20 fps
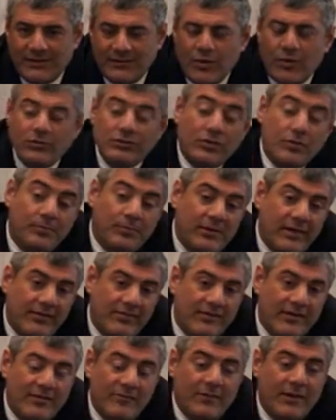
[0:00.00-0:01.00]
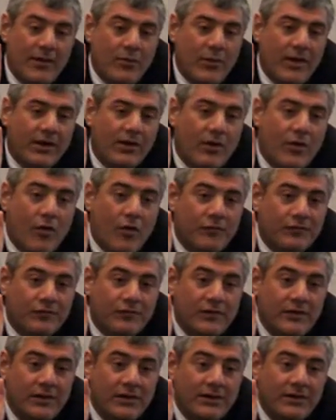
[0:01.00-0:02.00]
No, no, please give me a week
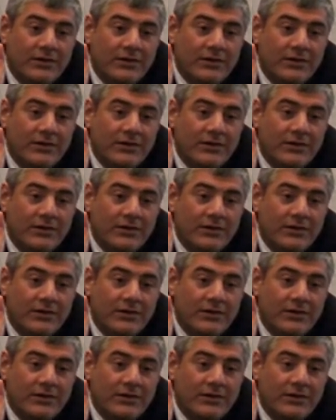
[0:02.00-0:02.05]
off.